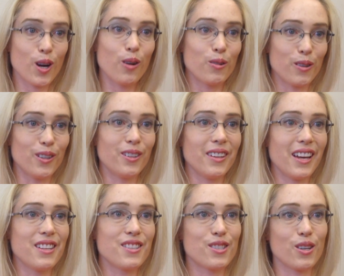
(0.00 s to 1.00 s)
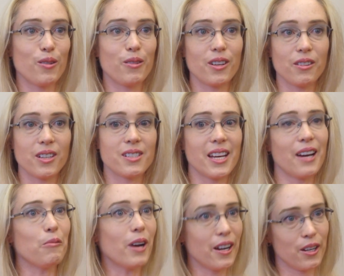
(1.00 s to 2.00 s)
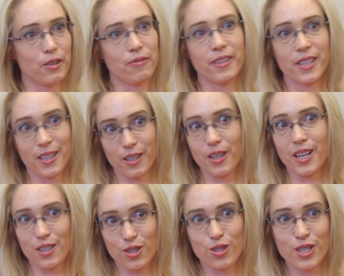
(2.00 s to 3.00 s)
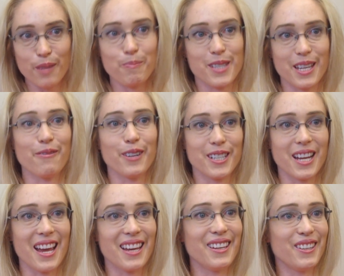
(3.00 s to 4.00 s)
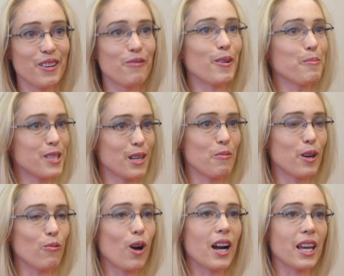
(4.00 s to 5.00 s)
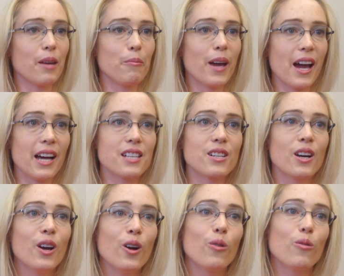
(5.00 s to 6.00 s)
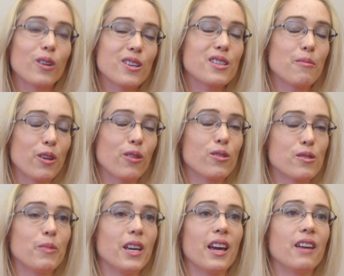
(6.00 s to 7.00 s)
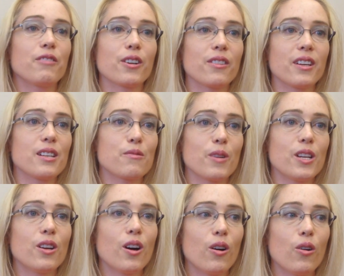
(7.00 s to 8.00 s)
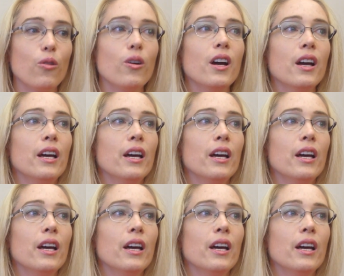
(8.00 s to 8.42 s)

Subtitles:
total, and so they're looked at, why are you feeding your kids chips every day, you know, from someone walking past, or some of those behavior things. We know